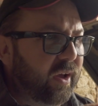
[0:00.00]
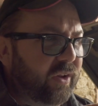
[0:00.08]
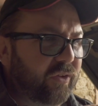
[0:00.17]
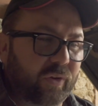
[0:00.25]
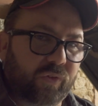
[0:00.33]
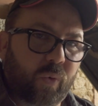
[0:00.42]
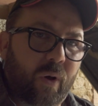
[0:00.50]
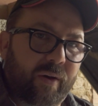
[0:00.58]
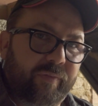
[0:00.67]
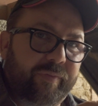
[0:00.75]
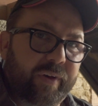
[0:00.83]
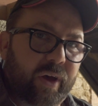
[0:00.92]
so it's
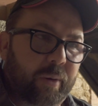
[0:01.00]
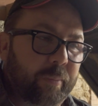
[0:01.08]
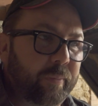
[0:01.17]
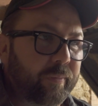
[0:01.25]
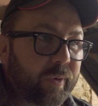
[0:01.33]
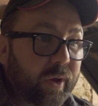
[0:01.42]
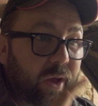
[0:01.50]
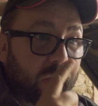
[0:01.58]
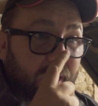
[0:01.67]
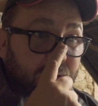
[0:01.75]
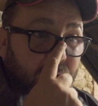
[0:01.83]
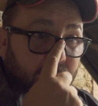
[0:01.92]
quite firm.
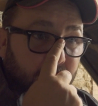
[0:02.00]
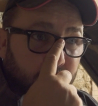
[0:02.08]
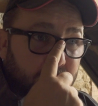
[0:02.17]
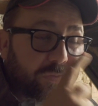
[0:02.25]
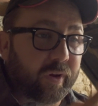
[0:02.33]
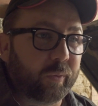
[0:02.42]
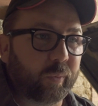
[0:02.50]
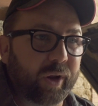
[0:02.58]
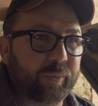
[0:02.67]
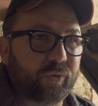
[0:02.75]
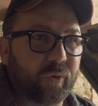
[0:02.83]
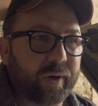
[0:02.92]
I couldn't find
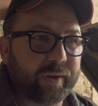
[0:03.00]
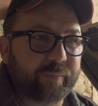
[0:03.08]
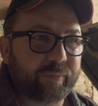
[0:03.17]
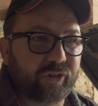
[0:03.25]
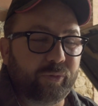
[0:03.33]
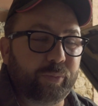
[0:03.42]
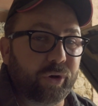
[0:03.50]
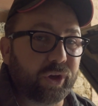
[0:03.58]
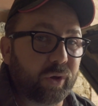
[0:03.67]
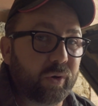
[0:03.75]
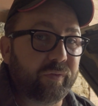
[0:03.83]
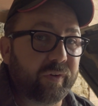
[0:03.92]
one of them, so I just put a
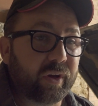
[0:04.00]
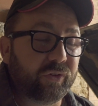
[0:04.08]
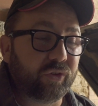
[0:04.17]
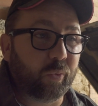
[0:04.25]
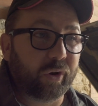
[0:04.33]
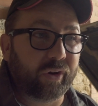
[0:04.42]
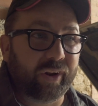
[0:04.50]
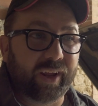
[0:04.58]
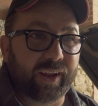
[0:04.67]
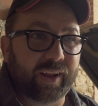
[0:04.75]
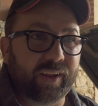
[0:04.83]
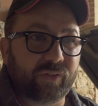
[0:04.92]
universal one on
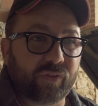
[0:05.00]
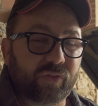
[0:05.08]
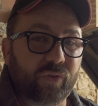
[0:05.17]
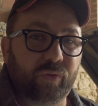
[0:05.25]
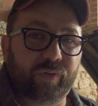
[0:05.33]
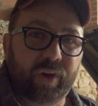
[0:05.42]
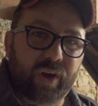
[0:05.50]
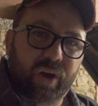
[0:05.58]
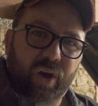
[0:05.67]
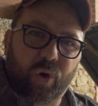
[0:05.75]
it, and that's sort of